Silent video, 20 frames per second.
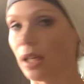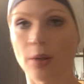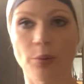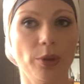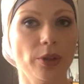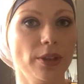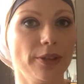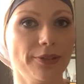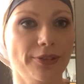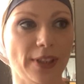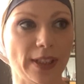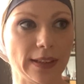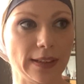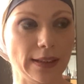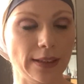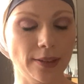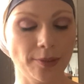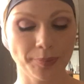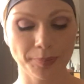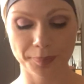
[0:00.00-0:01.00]
I want to look
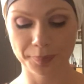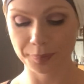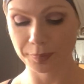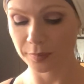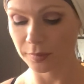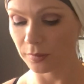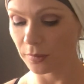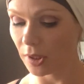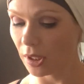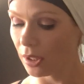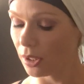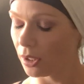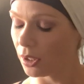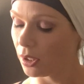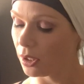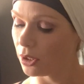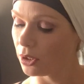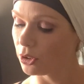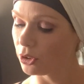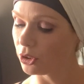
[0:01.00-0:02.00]
fancy.
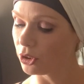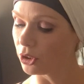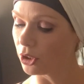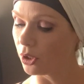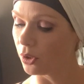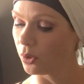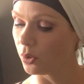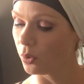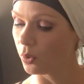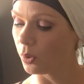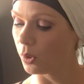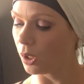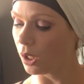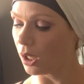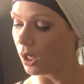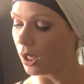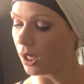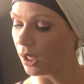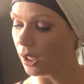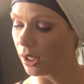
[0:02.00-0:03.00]
So
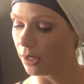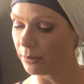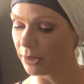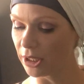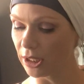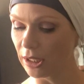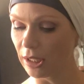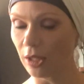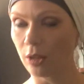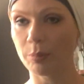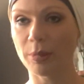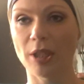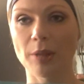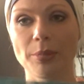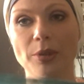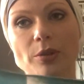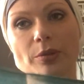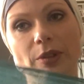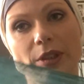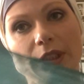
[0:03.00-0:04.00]
I'm going to get out my
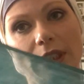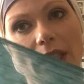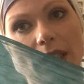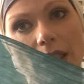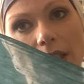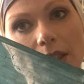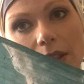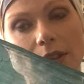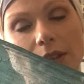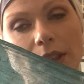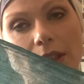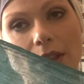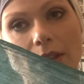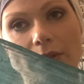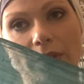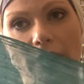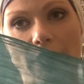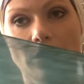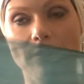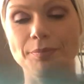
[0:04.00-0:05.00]
beautifully dyed linen
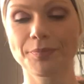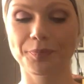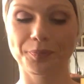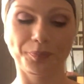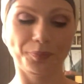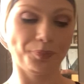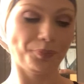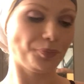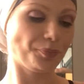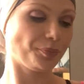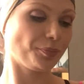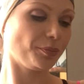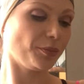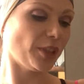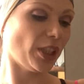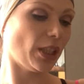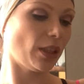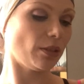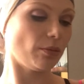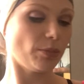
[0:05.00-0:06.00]
veil,
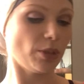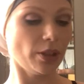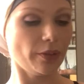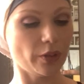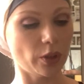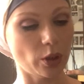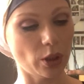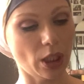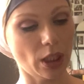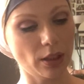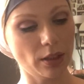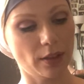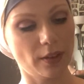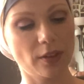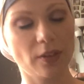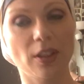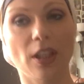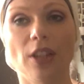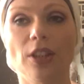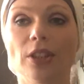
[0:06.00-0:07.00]
and believe it or not,
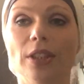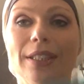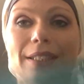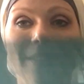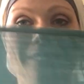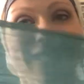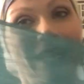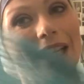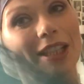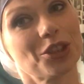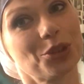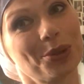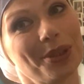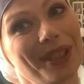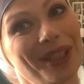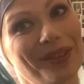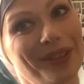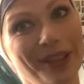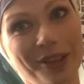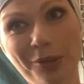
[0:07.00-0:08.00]
this color is actually
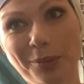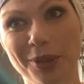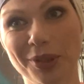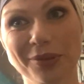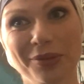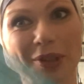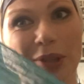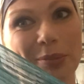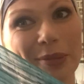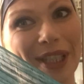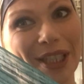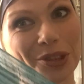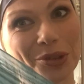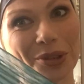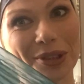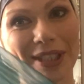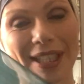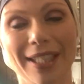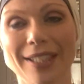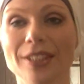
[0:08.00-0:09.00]
available from
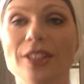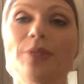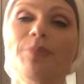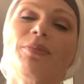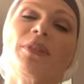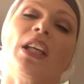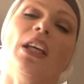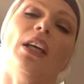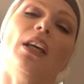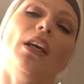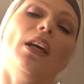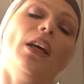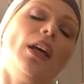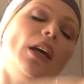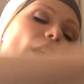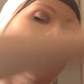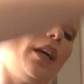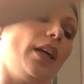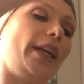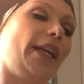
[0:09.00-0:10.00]
Natural Dyes.
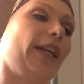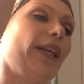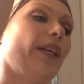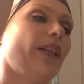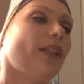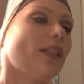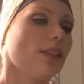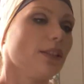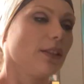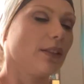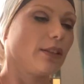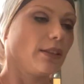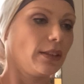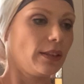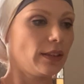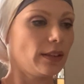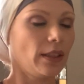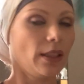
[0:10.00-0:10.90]
And